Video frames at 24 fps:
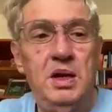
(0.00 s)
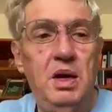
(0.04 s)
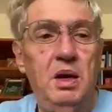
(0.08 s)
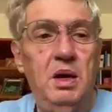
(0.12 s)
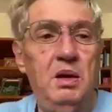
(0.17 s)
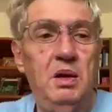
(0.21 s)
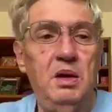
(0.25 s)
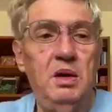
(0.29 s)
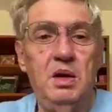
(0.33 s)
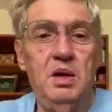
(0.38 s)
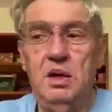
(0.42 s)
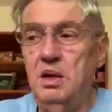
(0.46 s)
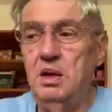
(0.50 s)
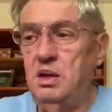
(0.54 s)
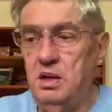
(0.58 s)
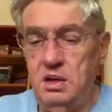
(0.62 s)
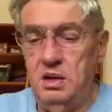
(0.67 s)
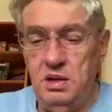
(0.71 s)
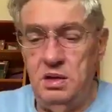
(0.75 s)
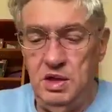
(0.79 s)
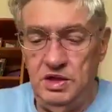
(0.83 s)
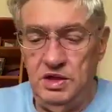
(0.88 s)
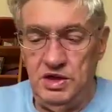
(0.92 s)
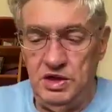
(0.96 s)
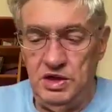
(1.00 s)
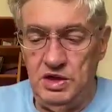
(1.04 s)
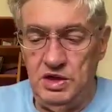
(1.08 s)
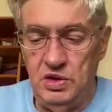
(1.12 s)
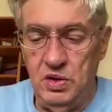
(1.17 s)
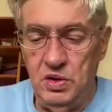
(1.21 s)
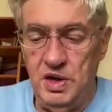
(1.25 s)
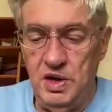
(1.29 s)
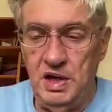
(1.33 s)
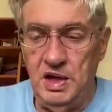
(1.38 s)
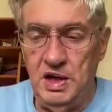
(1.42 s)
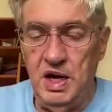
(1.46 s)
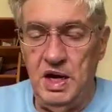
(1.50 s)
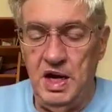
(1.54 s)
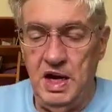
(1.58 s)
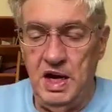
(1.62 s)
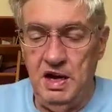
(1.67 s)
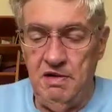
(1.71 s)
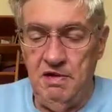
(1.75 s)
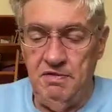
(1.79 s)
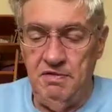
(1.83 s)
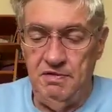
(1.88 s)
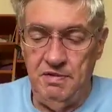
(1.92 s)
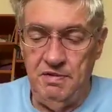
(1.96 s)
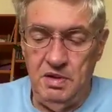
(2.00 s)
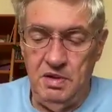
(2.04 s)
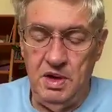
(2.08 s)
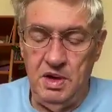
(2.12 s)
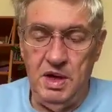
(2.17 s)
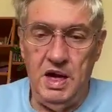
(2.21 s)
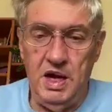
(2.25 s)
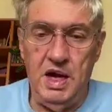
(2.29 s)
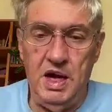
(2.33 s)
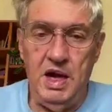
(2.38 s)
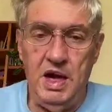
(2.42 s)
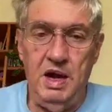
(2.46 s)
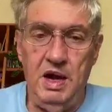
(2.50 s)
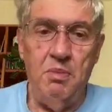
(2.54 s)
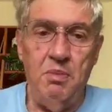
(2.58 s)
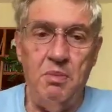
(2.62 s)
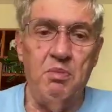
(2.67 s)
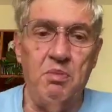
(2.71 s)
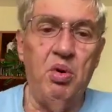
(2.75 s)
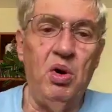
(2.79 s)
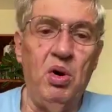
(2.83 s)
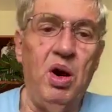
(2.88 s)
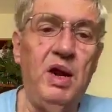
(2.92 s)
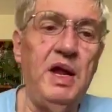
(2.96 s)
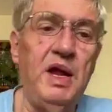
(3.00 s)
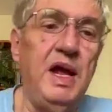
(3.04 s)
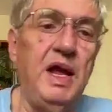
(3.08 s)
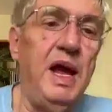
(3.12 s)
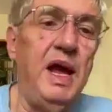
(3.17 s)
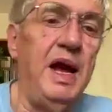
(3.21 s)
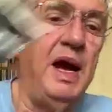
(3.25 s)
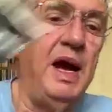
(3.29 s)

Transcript: Now, this is going to have a body